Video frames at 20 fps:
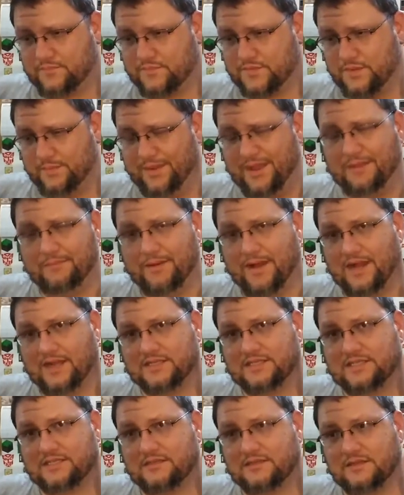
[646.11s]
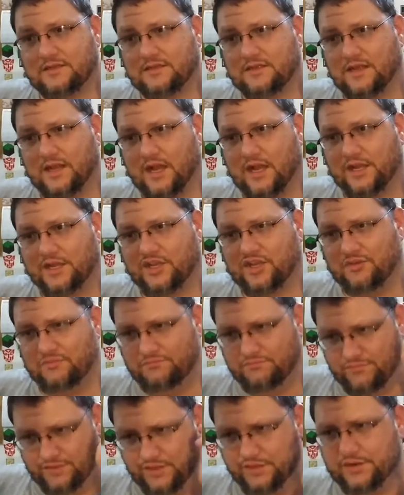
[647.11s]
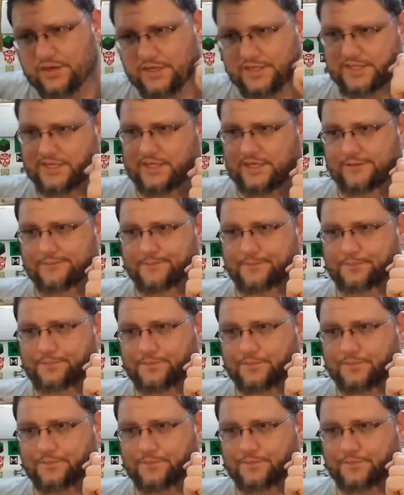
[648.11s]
the BAMBOX community,